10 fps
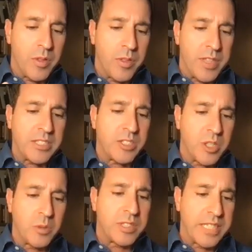this
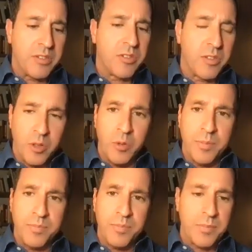goes
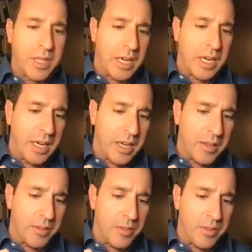into
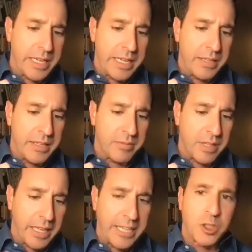the
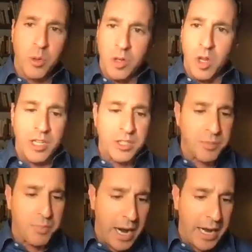Lakeshore
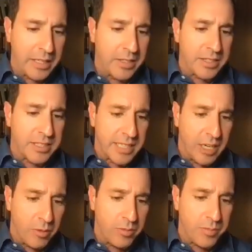Lodge pilot
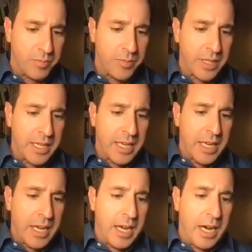itself.
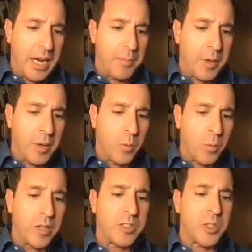
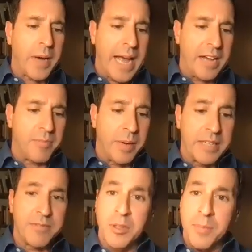We also have
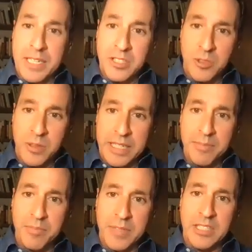money from the ministry
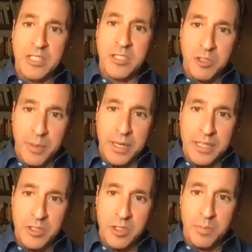that's
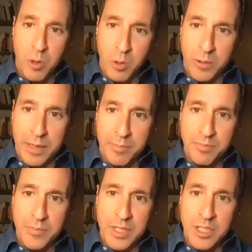contributing to the program.
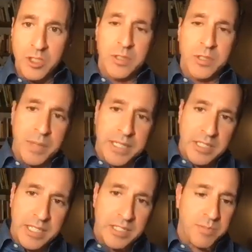So
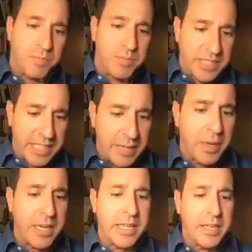it's city
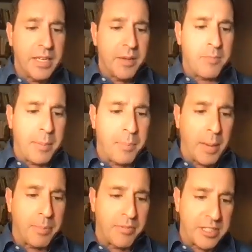money met
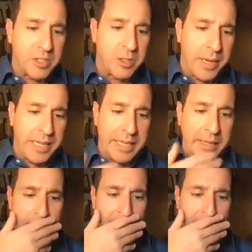by provincial money